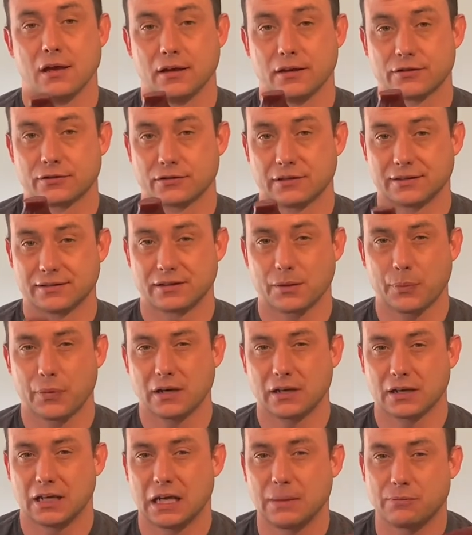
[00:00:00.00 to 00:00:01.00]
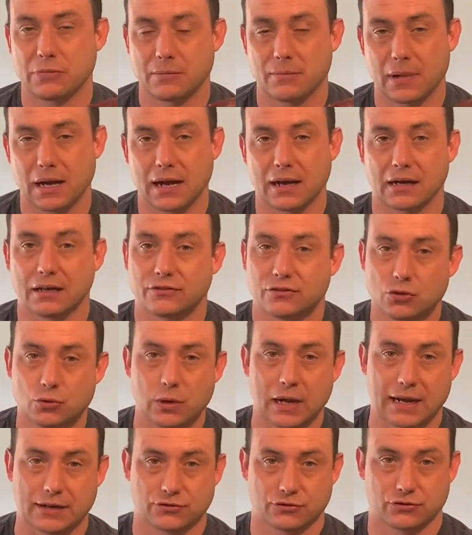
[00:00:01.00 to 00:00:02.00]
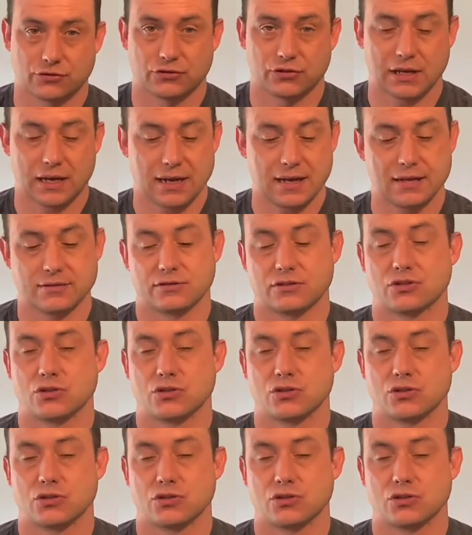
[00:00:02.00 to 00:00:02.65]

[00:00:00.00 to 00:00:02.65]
So that's something to keep in mind. As you exercise and